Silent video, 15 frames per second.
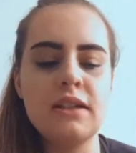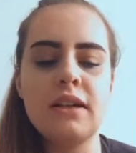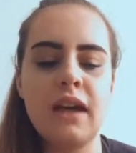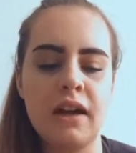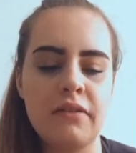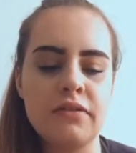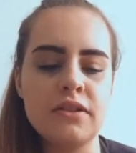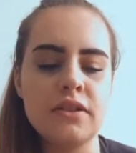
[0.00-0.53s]

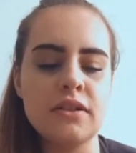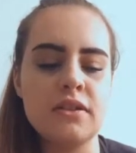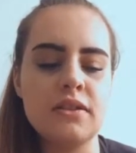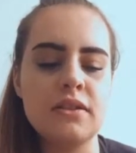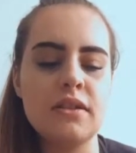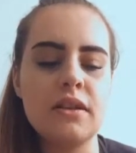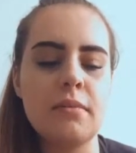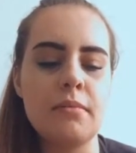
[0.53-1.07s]

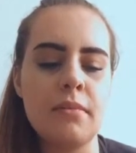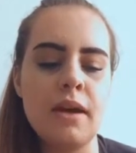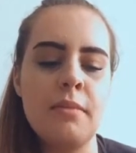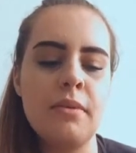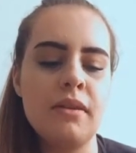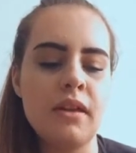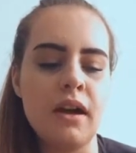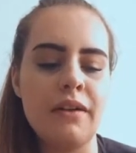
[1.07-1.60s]
catheters may
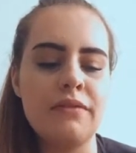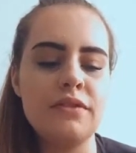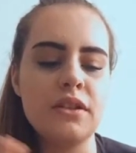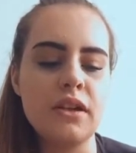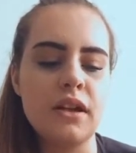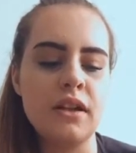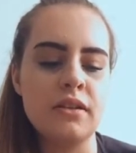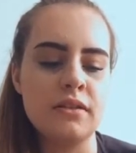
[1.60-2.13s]
be left
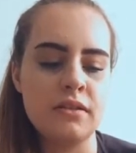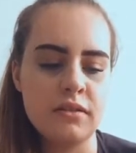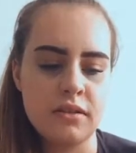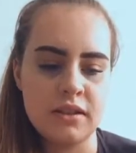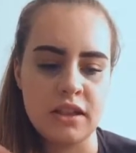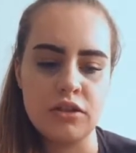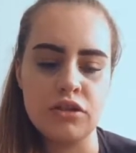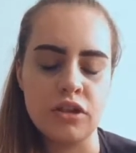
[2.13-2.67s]
in
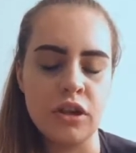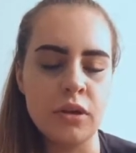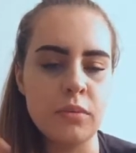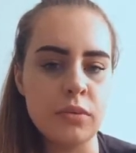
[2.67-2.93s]
situ,